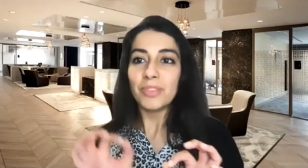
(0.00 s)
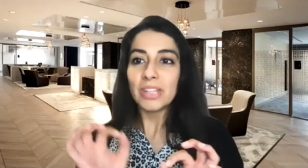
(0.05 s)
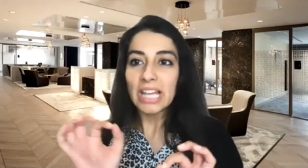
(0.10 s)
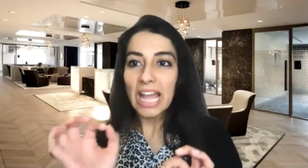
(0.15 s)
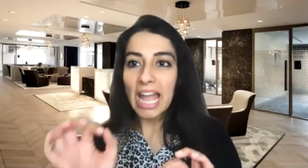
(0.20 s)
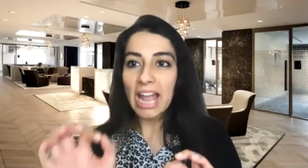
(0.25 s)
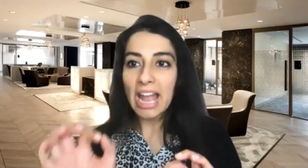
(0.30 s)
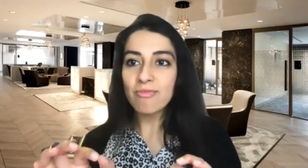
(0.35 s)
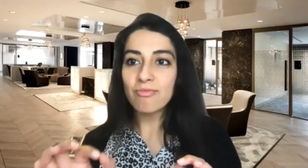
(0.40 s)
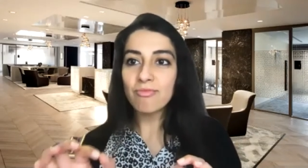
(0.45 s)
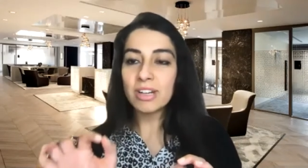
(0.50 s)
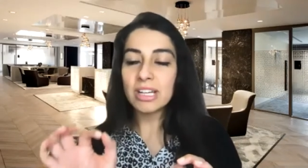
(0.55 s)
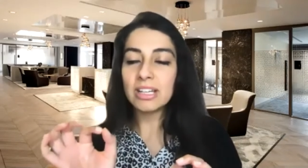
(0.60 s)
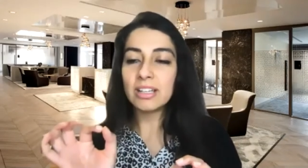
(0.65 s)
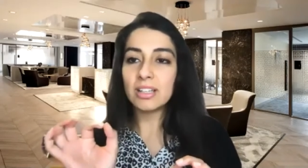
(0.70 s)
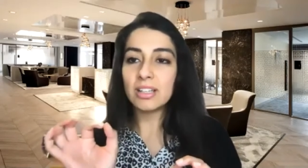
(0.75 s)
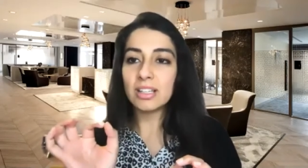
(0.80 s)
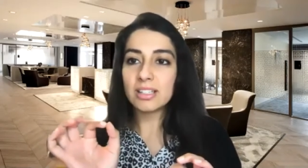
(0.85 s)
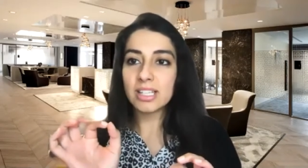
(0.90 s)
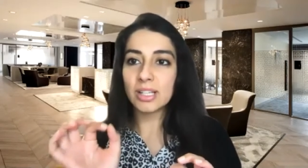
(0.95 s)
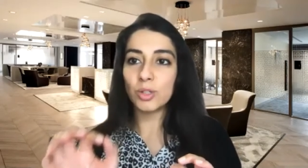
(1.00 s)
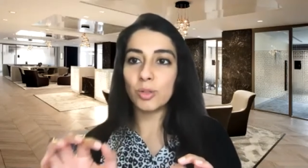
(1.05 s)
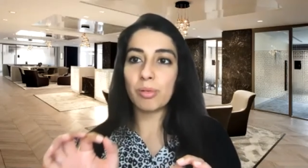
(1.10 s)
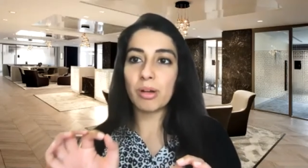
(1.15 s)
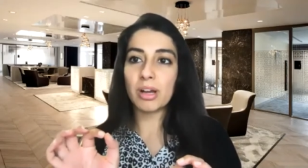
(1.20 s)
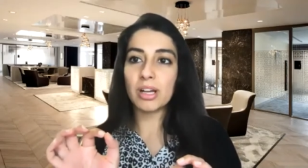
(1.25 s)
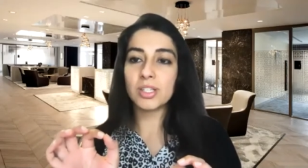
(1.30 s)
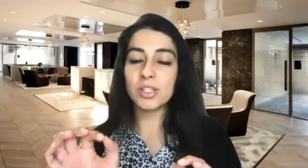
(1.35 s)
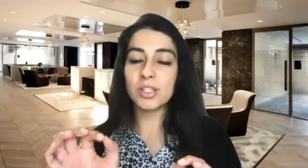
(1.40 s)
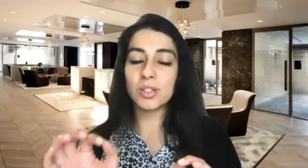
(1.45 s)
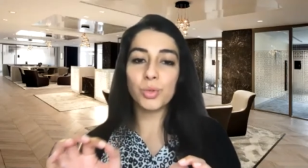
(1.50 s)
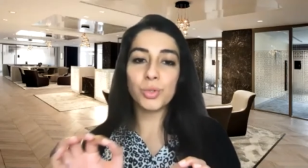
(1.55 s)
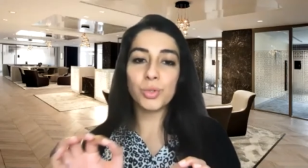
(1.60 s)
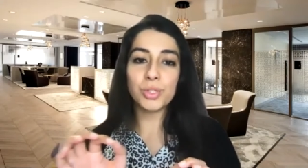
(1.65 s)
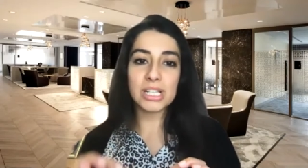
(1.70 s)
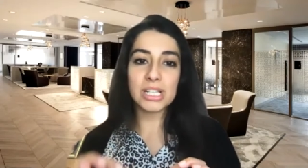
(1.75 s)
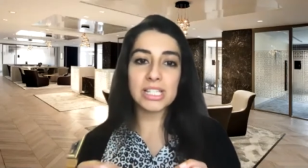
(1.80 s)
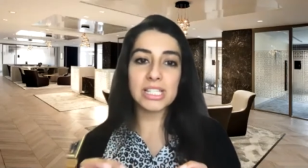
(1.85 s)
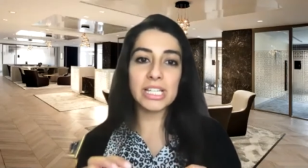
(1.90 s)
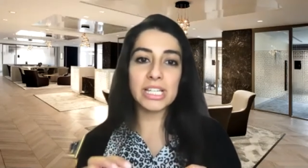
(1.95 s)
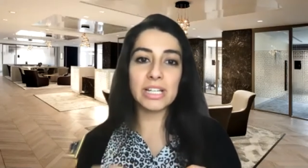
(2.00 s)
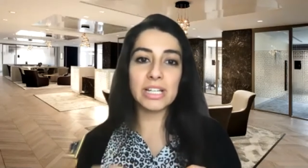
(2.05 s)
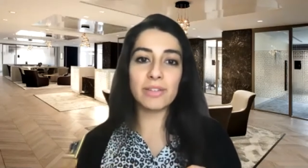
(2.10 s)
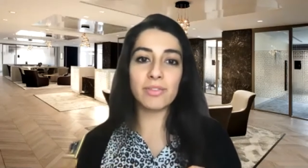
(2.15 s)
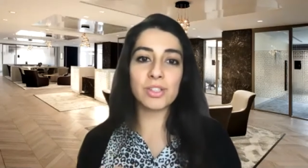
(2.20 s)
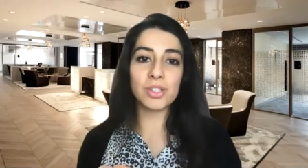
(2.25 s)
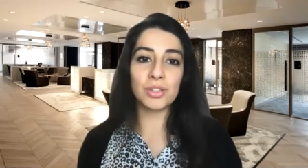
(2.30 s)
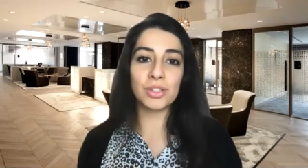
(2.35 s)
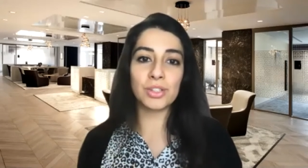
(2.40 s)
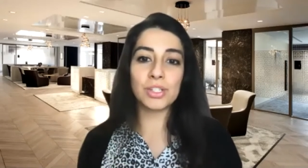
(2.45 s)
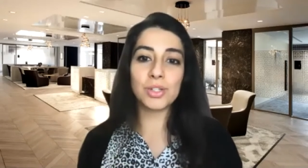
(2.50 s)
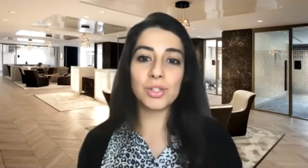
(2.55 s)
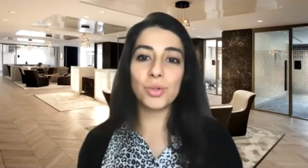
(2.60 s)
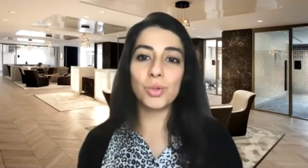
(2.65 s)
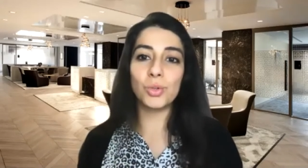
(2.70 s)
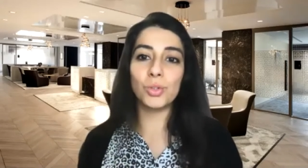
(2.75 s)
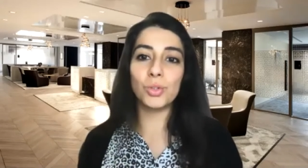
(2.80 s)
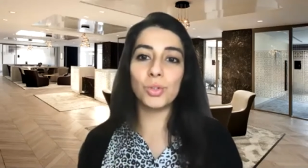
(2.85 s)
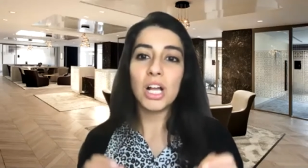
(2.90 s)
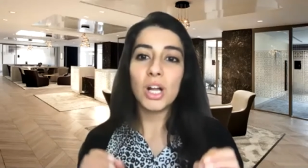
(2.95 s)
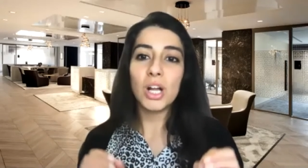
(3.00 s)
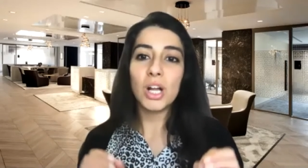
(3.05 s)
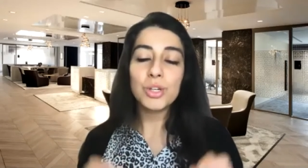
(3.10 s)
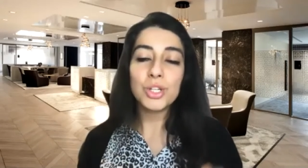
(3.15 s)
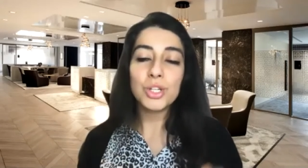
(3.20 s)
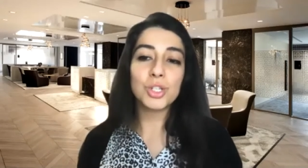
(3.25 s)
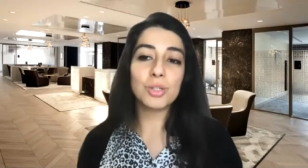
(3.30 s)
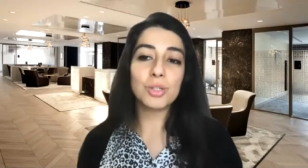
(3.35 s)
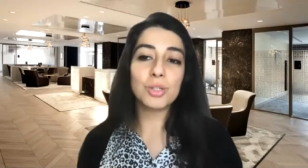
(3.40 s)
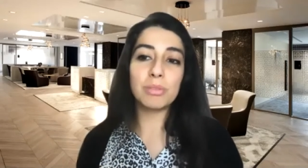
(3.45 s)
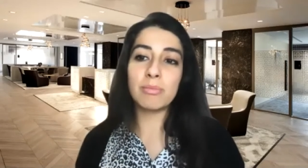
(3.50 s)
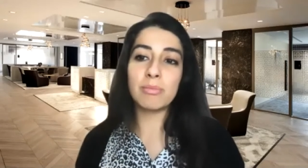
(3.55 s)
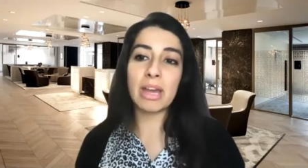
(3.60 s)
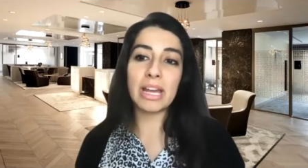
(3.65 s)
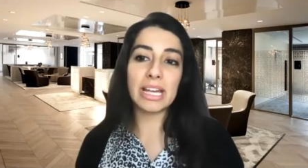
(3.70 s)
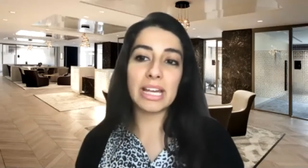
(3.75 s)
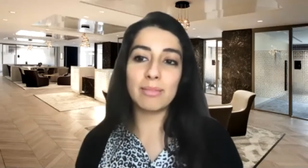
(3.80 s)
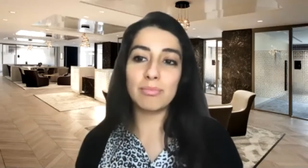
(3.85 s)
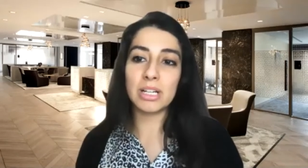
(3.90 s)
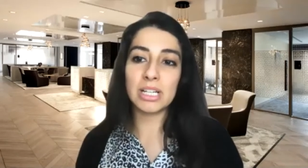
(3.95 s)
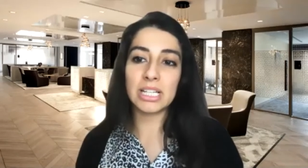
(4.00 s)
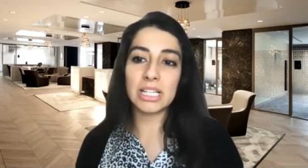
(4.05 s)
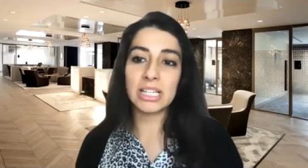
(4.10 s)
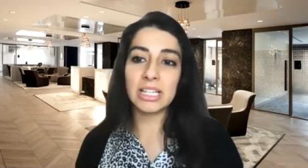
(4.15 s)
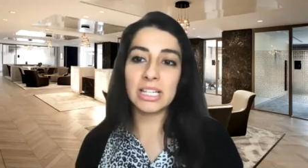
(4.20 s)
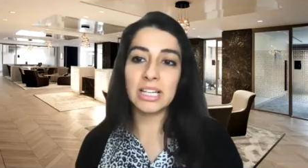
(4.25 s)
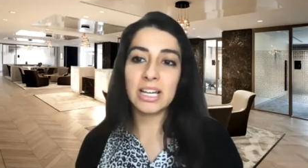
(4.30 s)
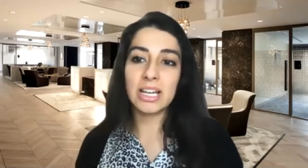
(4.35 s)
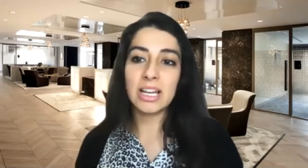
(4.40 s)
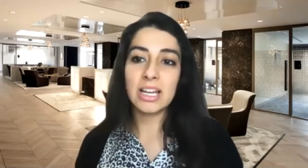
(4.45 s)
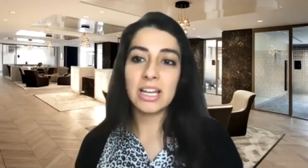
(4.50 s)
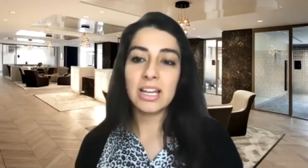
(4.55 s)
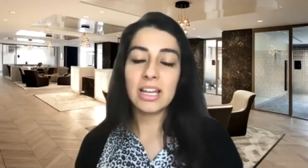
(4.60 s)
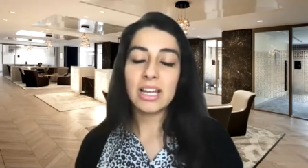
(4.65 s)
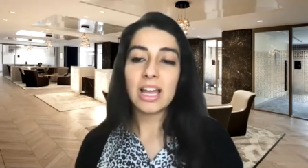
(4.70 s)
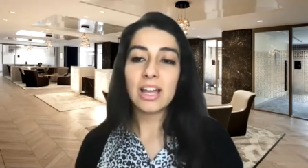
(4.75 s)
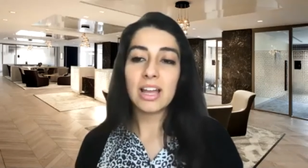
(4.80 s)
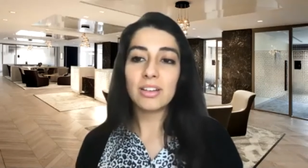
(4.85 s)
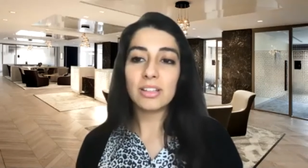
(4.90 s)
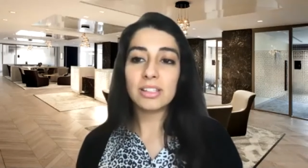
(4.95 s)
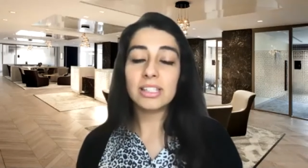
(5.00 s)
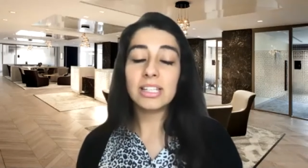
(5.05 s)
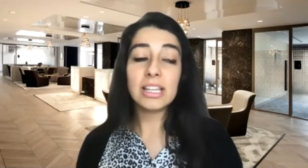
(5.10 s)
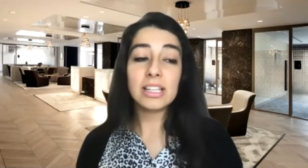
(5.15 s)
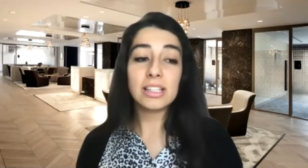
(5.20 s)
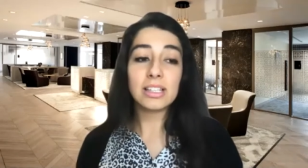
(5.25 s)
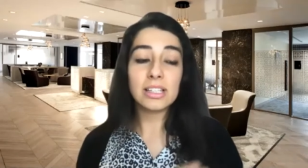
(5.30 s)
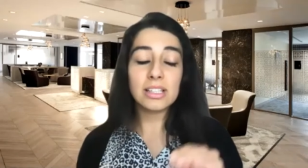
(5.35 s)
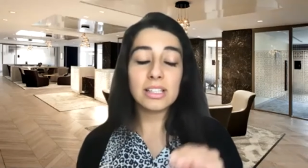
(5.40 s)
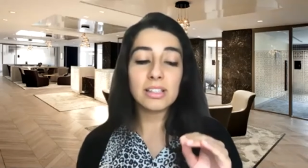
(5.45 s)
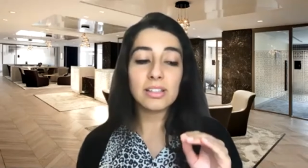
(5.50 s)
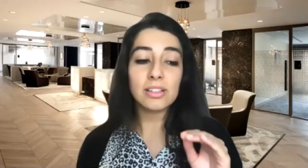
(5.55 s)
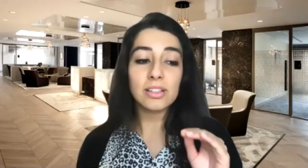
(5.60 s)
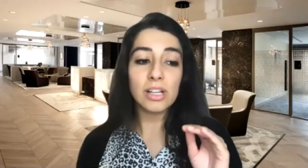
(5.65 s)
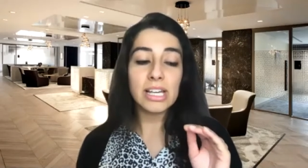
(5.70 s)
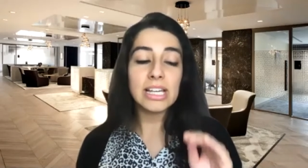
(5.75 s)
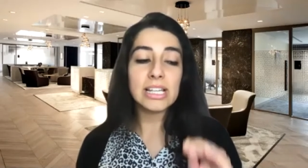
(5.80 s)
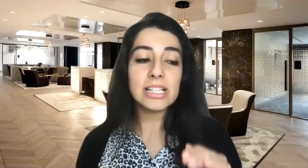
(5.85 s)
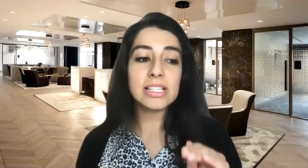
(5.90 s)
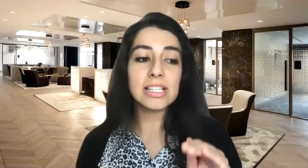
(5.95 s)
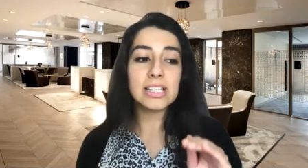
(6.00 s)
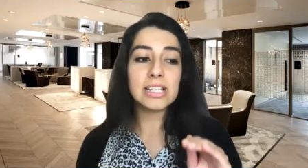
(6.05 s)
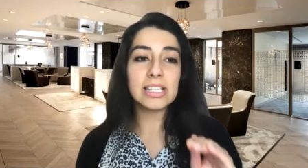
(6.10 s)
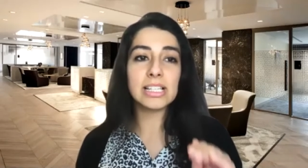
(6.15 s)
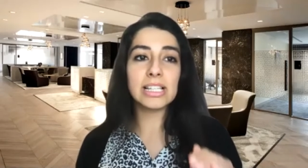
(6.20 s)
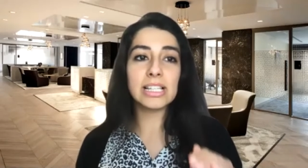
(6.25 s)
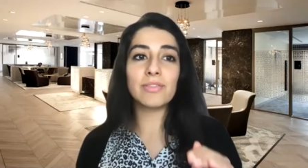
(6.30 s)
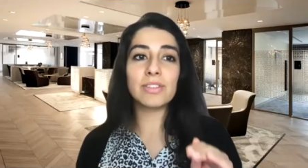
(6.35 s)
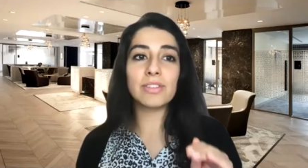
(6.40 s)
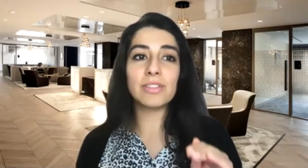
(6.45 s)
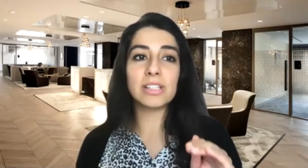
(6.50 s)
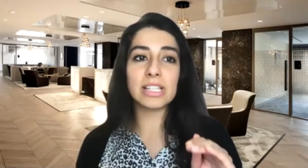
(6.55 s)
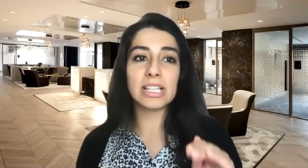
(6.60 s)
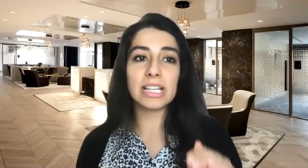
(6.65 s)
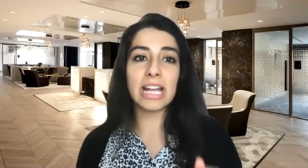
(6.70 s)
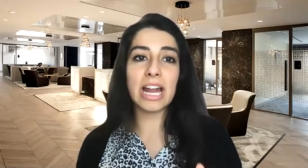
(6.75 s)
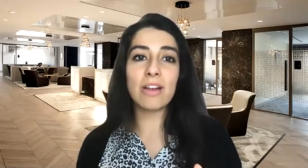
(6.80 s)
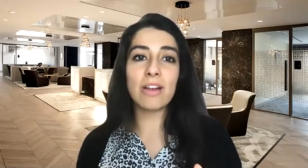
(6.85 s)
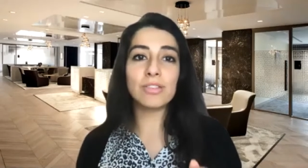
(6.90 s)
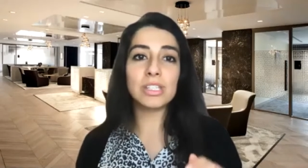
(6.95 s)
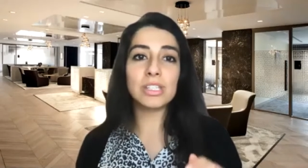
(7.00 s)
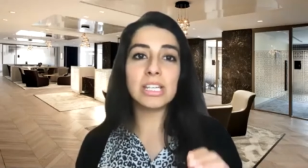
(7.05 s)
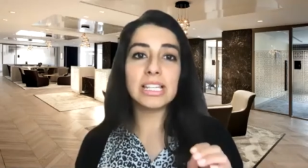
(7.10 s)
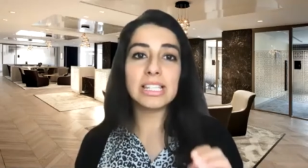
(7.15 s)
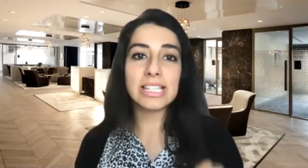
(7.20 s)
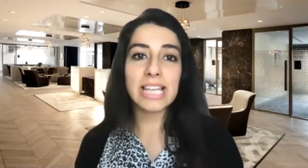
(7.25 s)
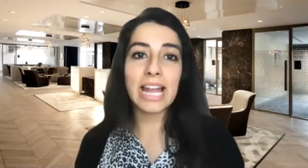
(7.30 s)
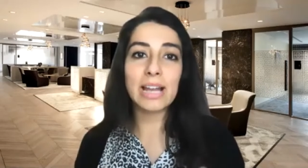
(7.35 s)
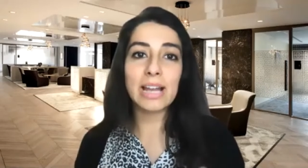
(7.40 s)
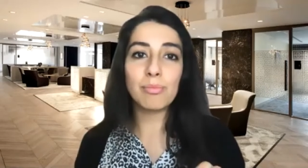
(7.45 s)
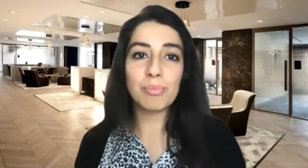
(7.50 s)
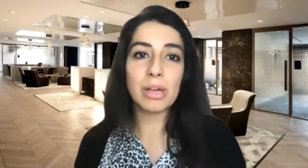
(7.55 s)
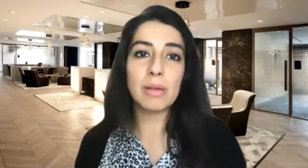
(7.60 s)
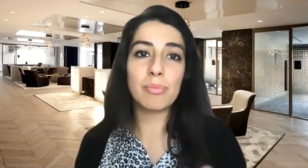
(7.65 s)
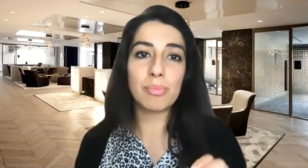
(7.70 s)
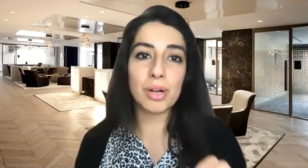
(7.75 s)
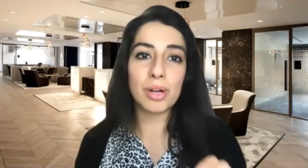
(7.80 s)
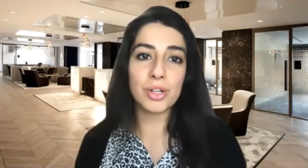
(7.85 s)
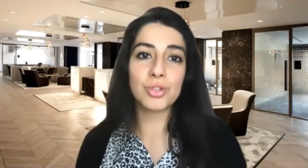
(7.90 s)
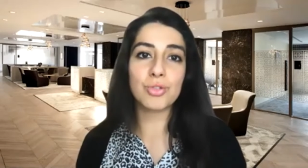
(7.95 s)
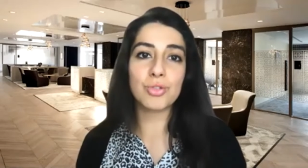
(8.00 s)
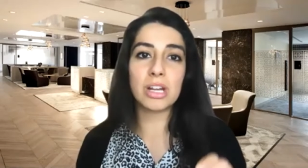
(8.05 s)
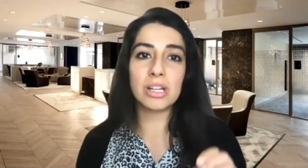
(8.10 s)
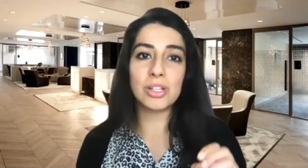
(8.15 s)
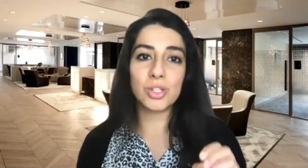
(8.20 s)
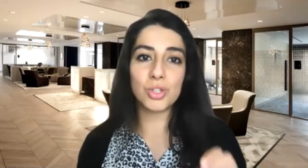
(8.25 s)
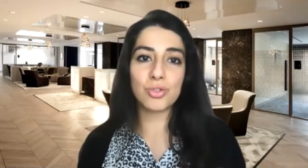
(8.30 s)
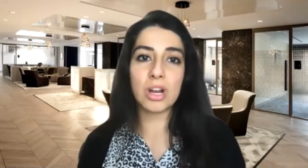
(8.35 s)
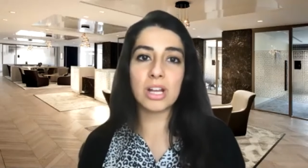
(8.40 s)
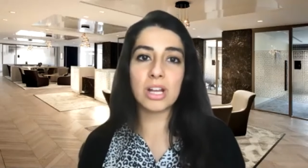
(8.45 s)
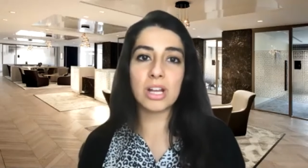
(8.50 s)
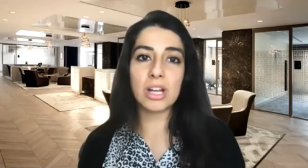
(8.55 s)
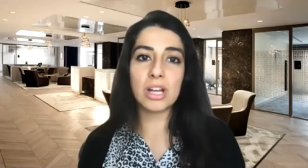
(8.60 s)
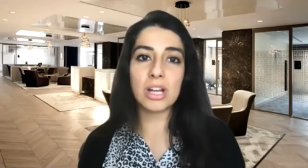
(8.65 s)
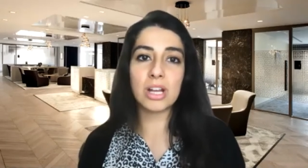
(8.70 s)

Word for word: every single person, all 16 of us on this call, we should be making money. The ECC 11 is a guaranteed 10 pip per trade strategy.